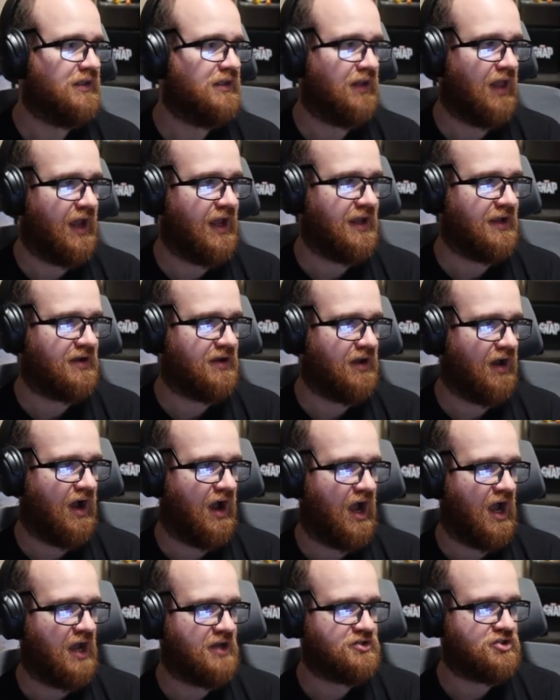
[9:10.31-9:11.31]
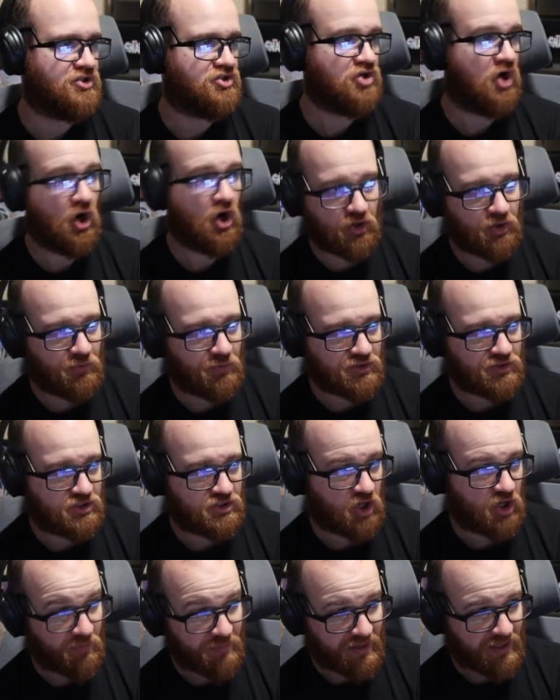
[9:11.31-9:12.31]
like
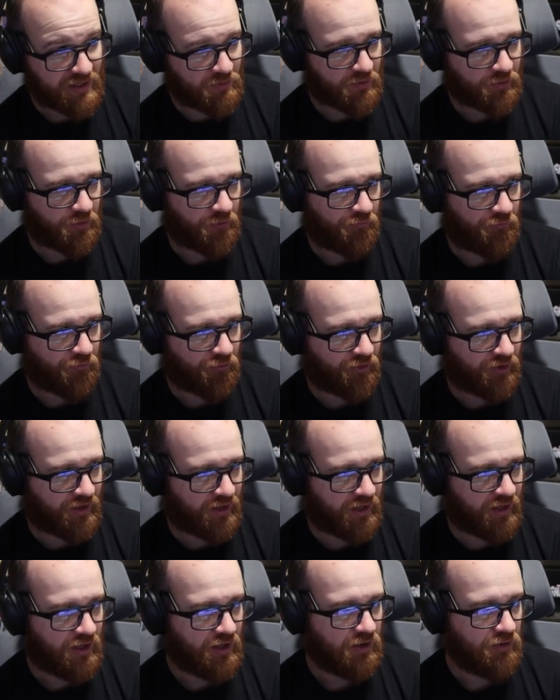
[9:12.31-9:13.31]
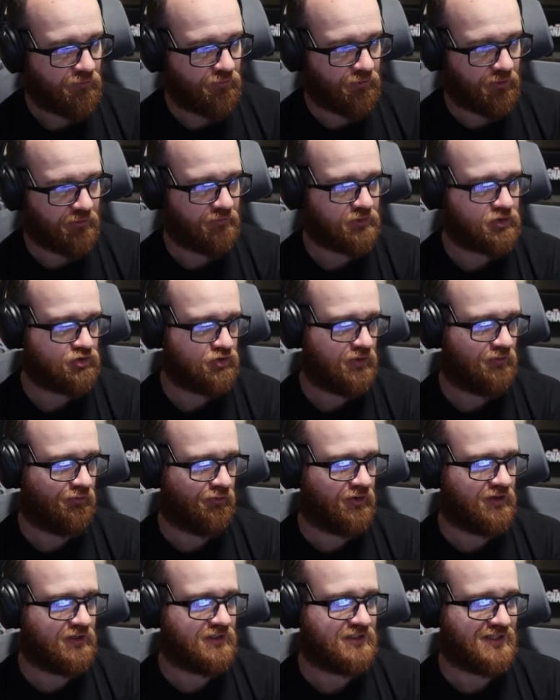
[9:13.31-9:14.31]
Starmie with a free retreat,
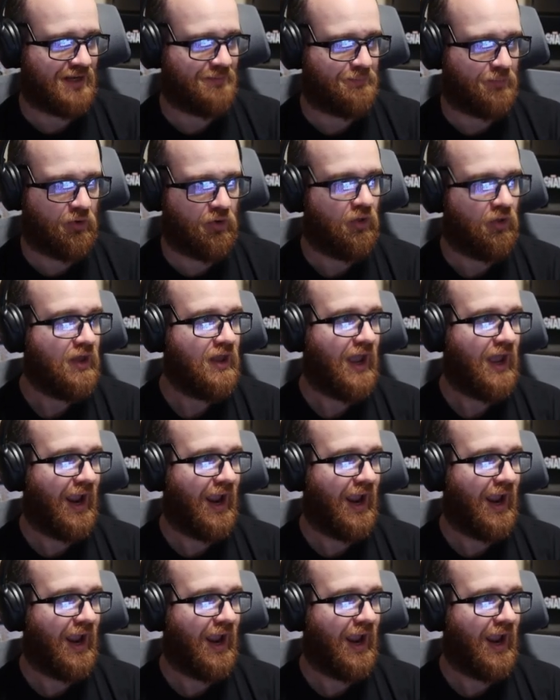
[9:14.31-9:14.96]
for example.